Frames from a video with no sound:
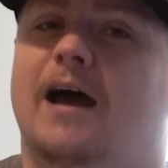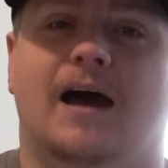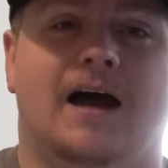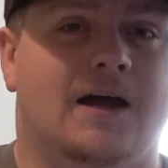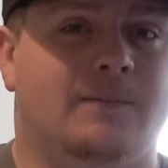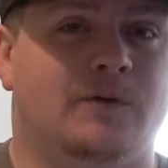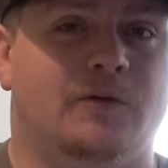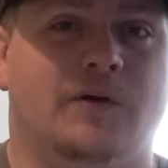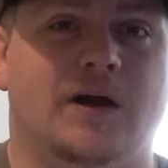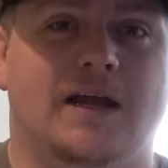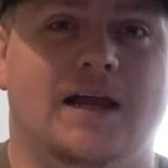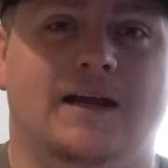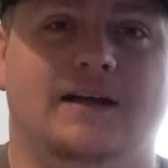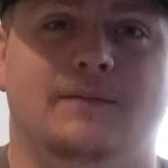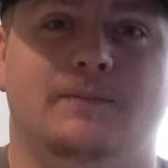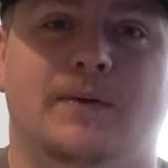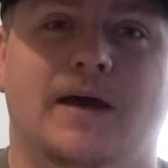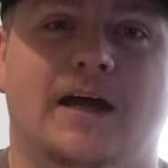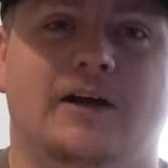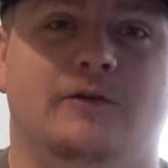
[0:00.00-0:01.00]
I'm a
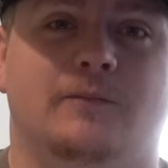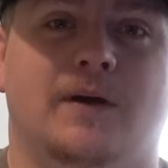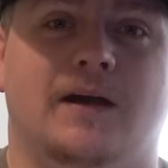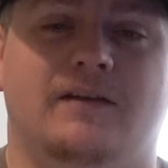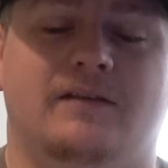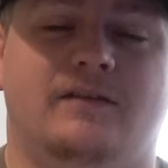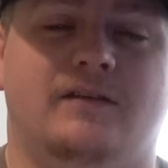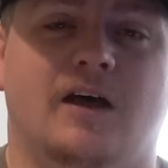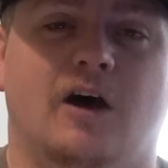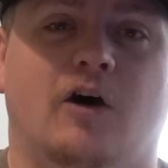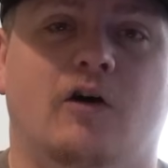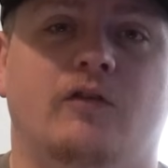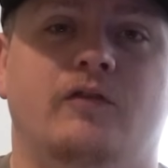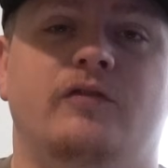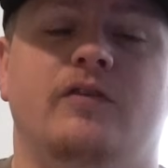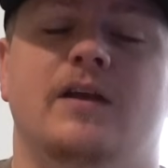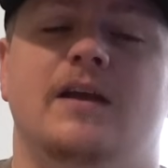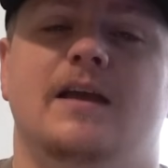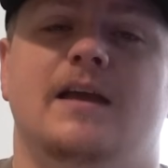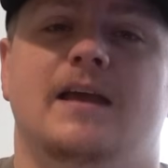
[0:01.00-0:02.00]
right-handed batter myself,